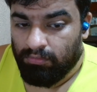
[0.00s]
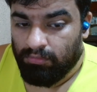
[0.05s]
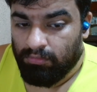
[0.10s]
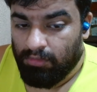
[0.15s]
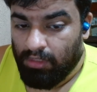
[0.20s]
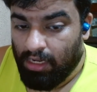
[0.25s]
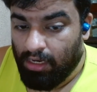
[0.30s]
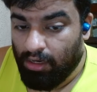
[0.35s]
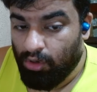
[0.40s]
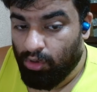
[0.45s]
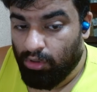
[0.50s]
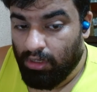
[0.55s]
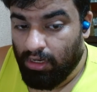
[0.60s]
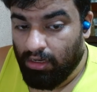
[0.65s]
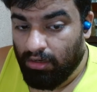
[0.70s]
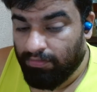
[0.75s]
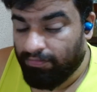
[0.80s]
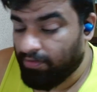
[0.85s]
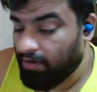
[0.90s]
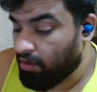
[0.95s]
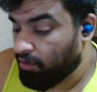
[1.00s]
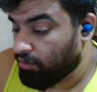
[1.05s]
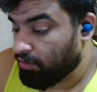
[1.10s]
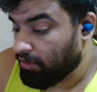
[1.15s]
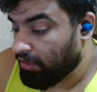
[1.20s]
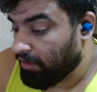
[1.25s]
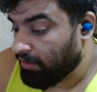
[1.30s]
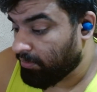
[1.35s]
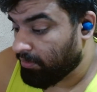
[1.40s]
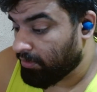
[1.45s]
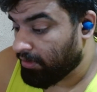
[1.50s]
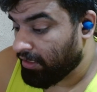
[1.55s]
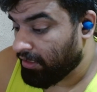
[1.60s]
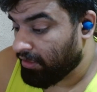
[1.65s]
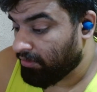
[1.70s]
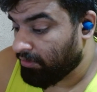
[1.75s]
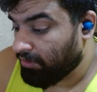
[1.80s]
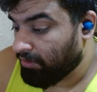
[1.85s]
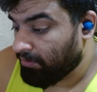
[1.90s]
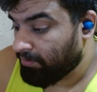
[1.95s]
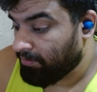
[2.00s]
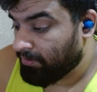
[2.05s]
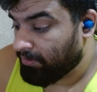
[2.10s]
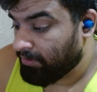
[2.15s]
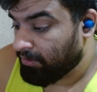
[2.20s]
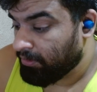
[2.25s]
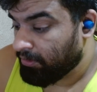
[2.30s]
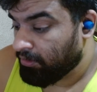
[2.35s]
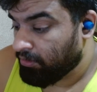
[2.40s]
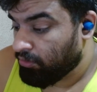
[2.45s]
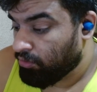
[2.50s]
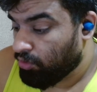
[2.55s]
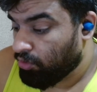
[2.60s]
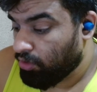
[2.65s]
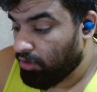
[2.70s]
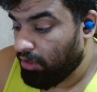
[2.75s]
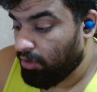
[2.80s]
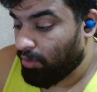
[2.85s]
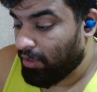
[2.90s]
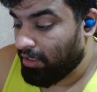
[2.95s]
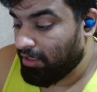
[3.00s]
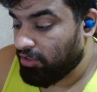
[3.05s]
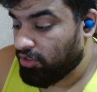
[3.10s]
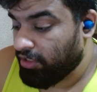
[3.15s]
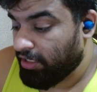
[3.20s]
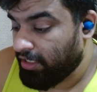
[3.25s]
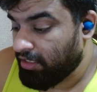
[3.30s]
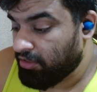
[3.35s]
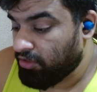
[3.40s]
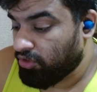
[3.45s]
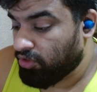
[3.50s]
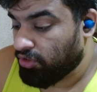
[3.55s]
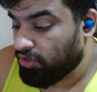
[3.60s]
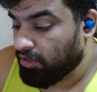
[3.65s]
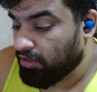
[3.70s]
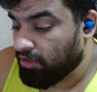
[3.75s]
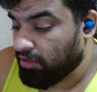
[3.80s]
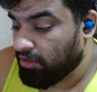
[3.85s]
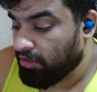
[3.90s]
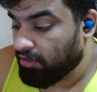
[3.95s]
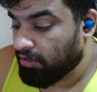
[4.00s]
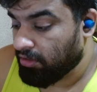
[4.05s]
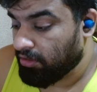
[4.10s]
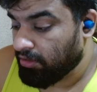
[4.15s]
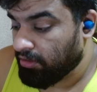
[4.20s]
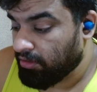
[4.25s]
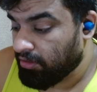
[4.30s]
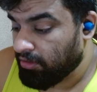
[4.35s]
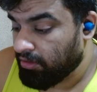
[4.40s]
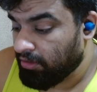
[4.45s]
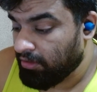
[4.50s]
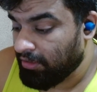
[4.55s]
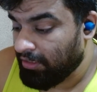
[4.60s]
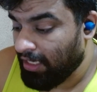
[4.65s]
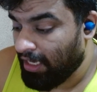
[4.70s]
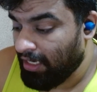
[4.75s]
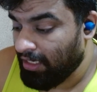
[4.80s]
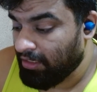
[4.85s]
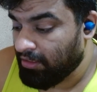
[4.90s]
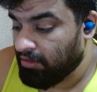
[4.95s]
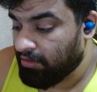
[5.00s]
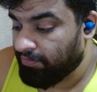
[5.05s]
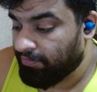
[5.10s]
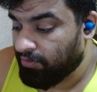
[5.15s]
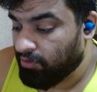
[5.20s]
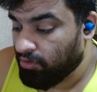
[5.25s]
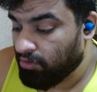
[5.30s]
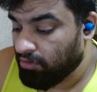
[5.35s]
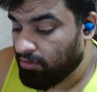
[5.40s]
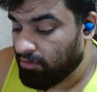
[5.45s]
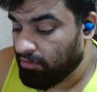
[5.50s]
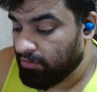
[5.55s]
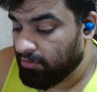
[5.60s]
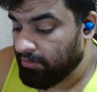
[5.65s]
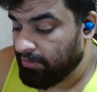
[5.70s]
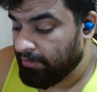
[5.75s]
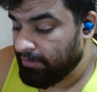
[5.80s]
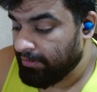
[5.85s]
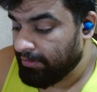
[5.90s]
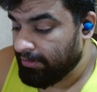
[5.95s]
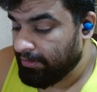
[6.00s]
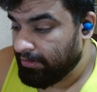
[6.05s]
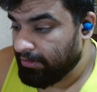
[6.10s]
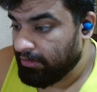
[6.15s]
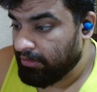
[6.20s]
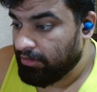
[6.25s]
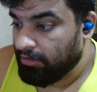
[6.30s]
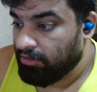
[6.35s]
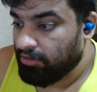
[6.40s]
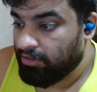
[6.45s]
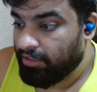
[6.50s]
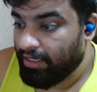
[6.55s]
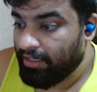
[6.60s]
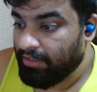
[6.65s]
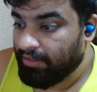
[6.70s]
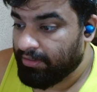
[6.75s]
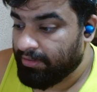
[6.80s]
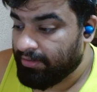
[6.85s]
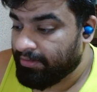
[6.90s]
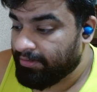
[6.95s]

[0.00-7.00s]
That looked like a foul there, but anyway. Only one change, Gallagher for Trent.